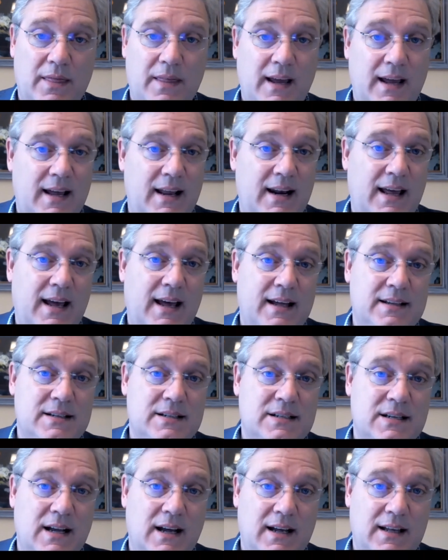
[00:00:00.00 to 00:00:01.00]
And
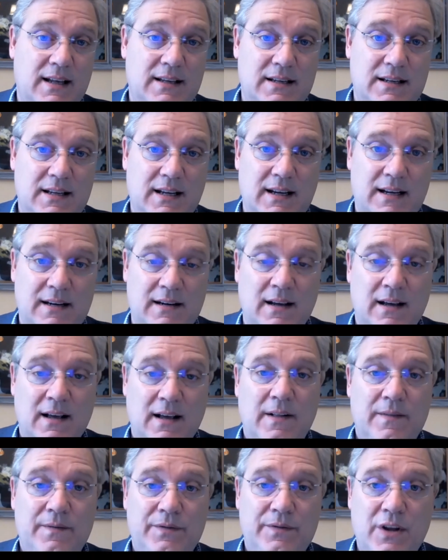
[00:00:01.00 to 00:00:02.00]
as Yadin
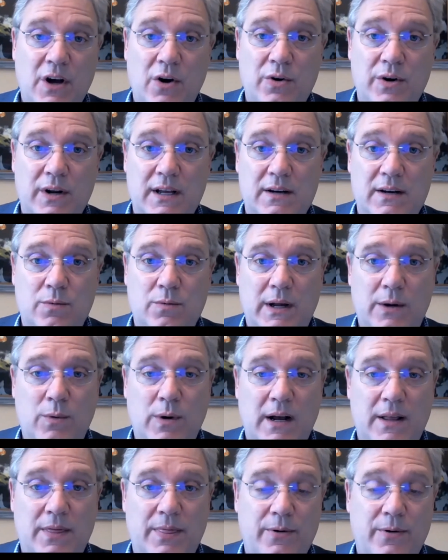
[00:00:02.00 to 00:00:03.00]
noted, we
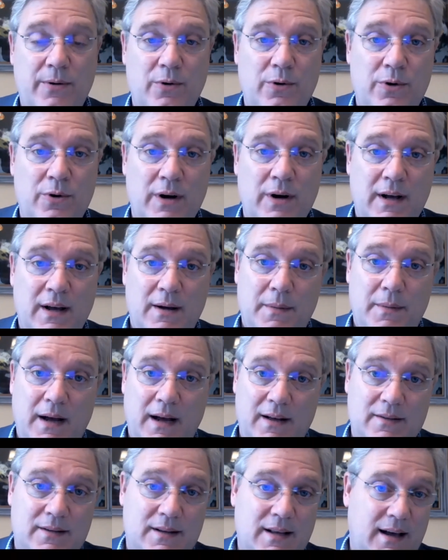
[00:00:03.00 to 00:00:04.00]
went through
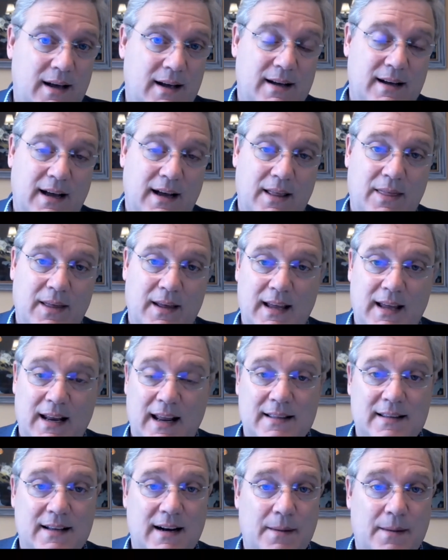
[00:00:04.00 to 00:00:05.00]
about, I think it
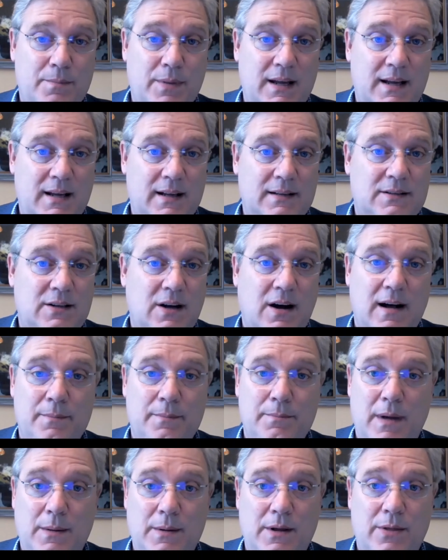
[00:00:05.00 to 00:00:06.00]
ended up being, Tom,
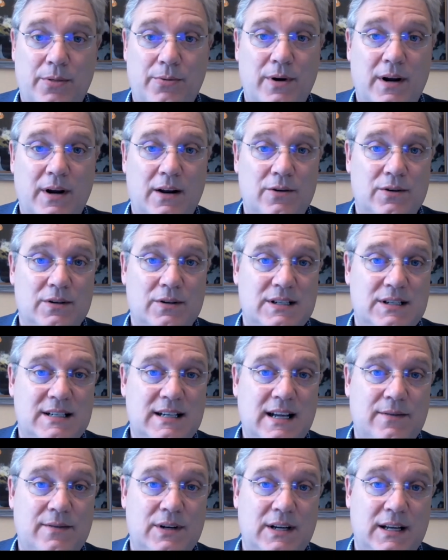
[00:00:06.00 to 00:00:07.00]
maybe
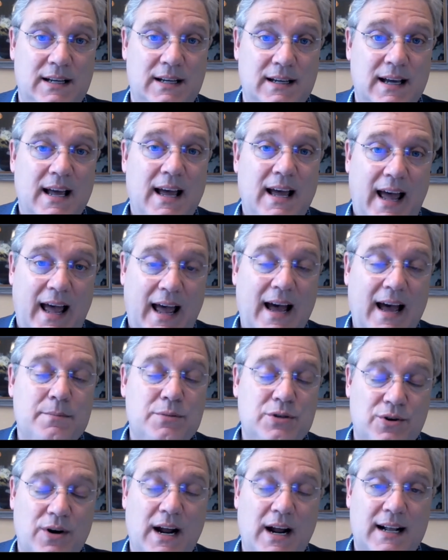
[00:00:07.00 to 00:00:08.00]
370
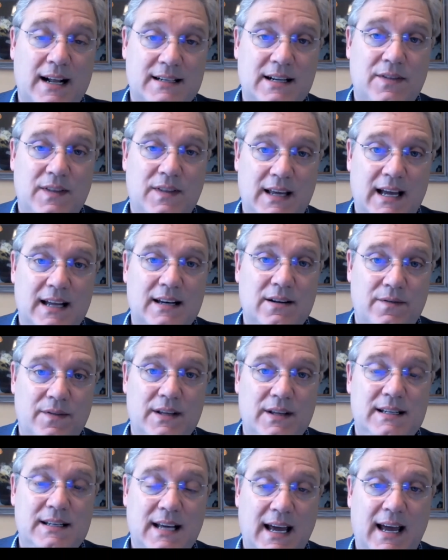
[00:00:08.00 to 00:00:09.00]
abstracts at the end of the
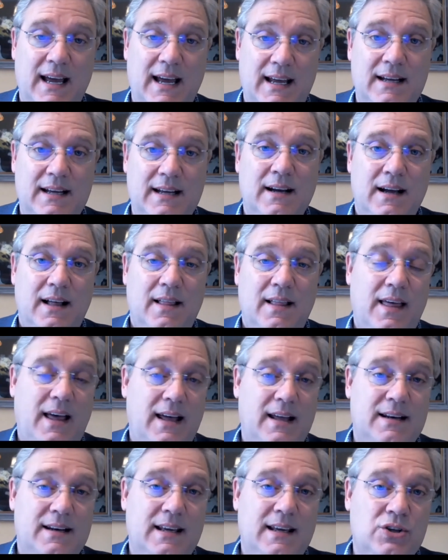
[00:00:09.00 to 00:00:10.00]
day,
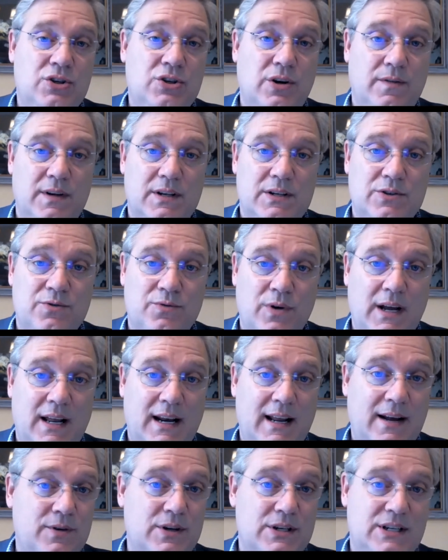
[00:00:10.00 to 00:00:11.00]
that each of us read
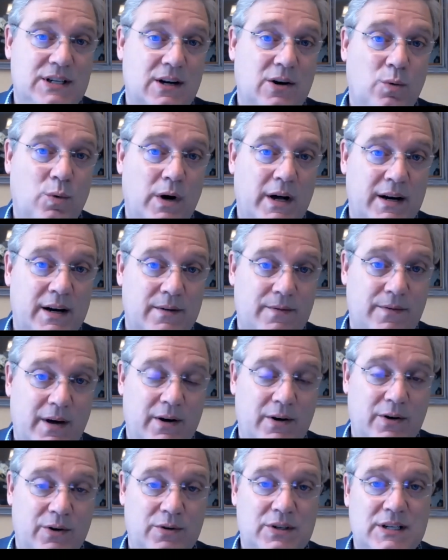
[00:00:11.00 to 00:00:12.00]
every single one of
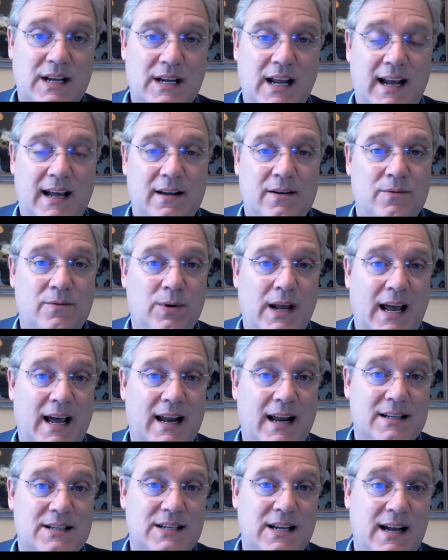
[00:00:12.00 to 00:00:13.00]
those. And we had
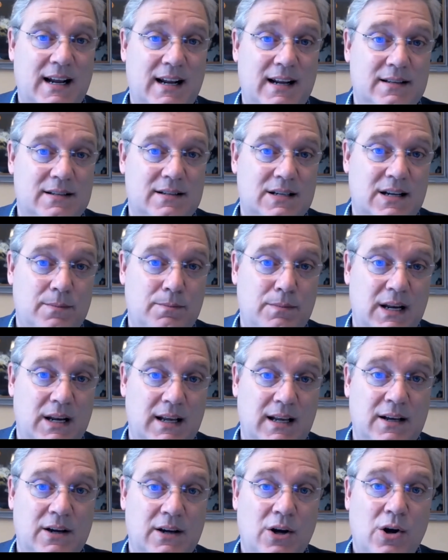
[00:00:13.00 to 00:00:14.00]
a science
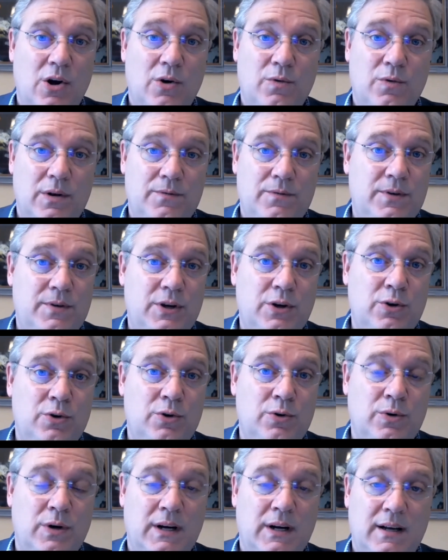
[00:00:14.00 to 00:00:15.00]
committee
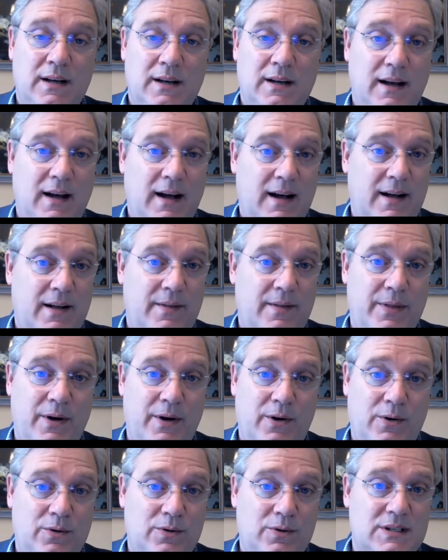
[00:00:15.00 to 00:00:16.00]
review
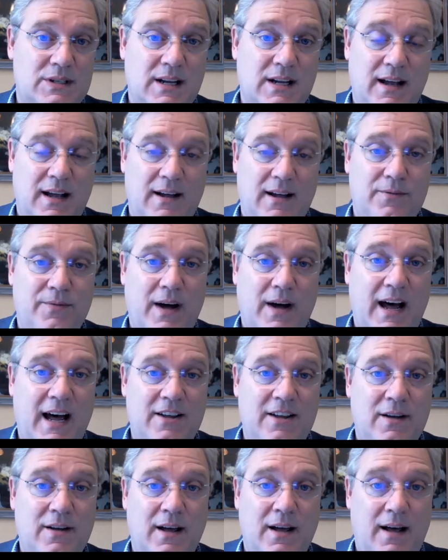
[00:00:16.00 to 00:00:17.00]
those.
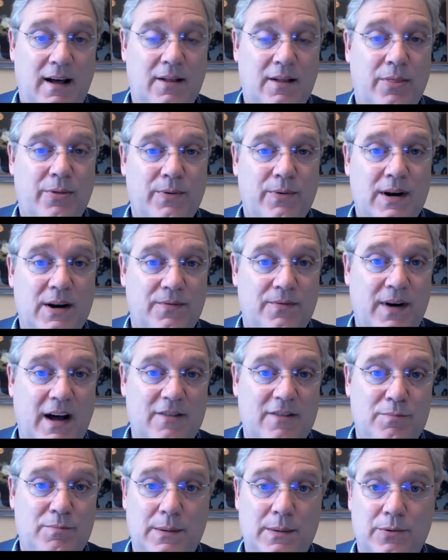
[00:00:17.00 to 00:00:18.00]
3 to
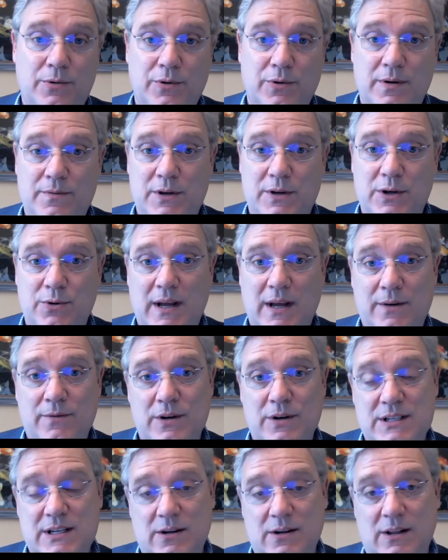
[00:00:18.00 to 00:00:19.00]
5 people reviewed
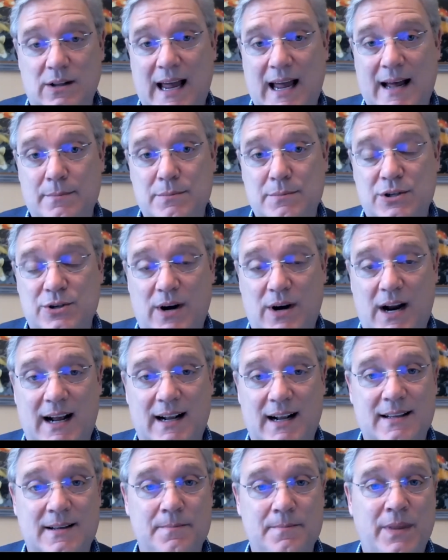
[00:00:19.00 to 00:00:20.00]
every single
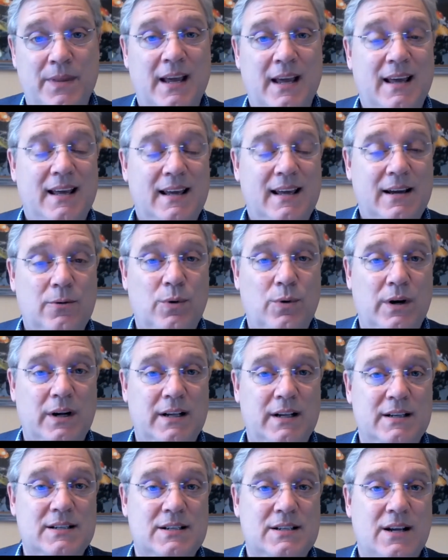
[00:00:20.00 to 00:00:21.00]
abstract. It
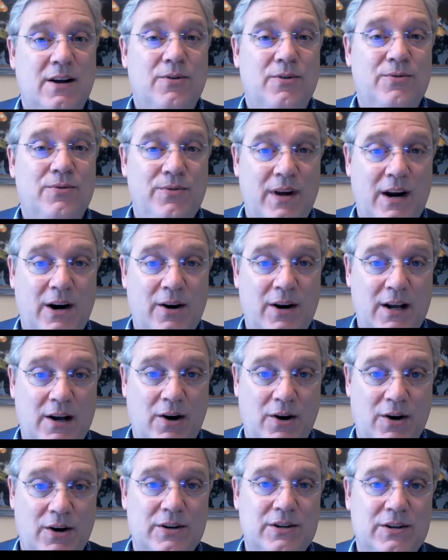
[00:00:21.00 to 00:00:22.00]
was very
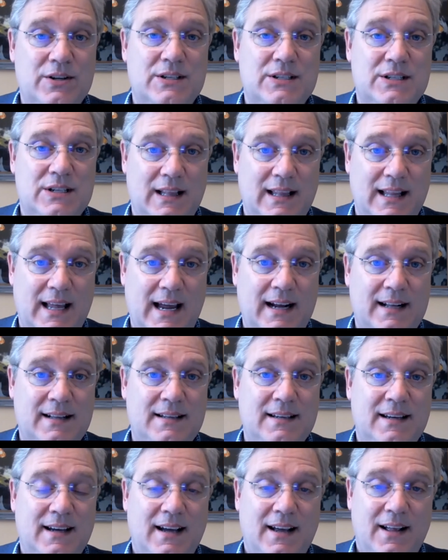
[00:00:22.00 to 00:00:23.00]
hard to select
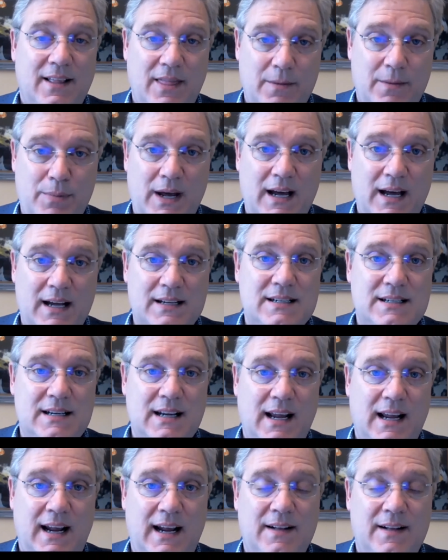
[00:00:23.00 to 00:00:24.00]
the best,
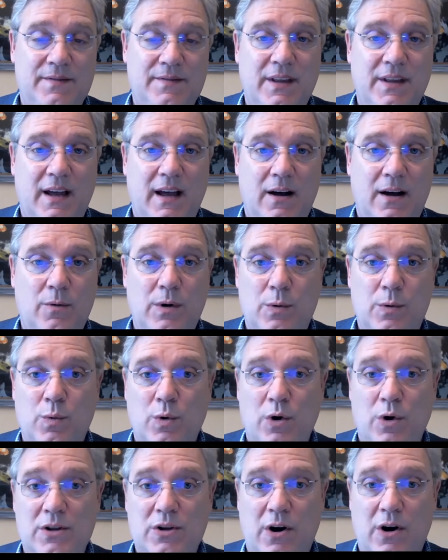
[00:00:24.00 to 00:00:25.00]
and we
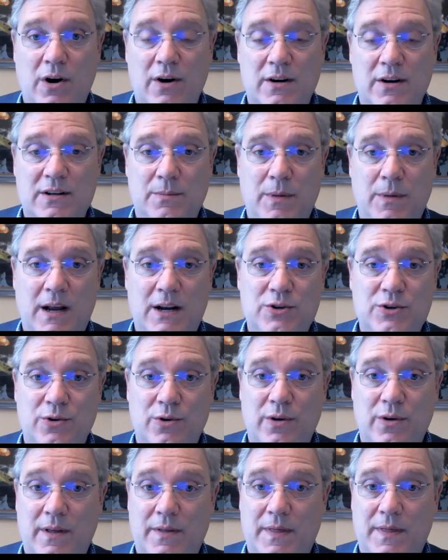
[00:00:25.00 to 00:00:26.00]
worked hard to make
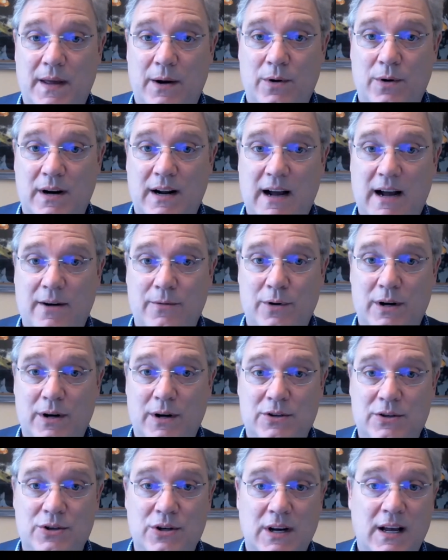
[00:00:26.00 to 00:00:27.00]
sure that there were
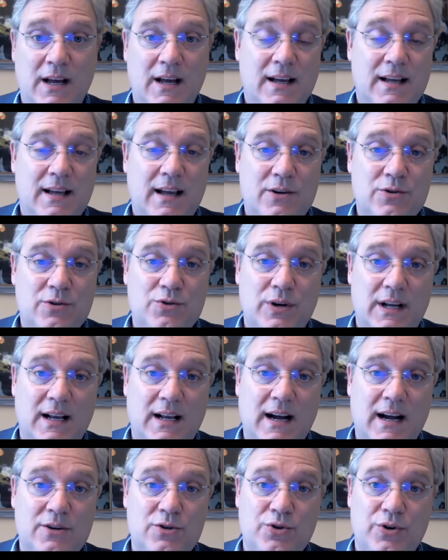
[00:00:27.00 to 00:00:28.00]
coverage country to
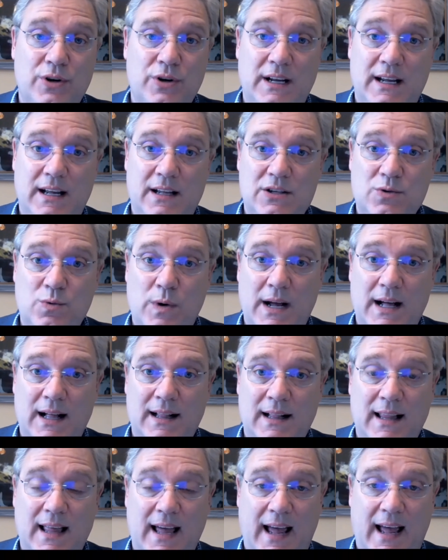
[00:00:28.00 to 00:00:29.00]
country as
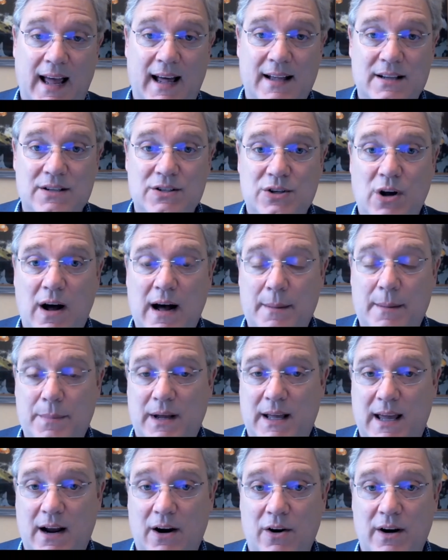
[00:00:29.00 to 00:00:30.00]
well as
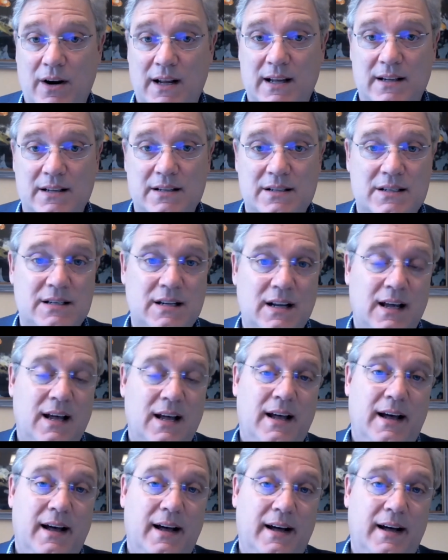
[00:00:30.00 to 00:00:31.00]
topic areas.
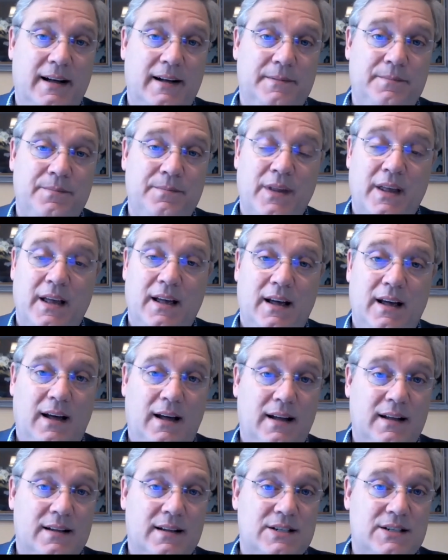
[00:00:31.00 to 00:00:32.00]

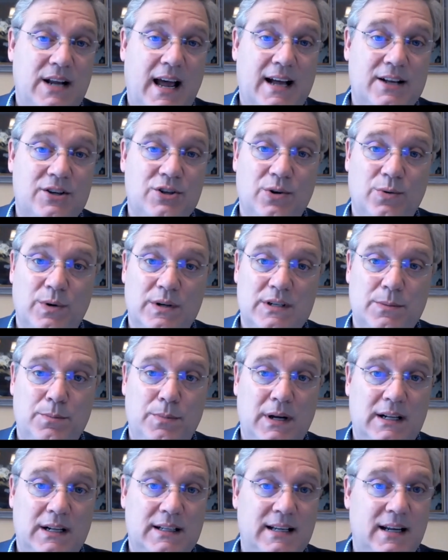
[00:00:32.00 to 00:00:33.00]
Stature was a
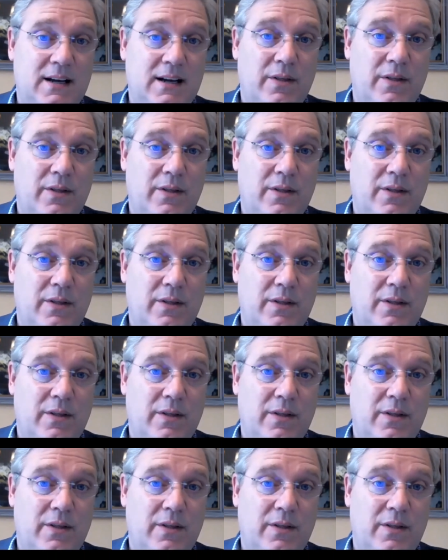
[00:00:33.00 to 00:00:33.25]
big deal.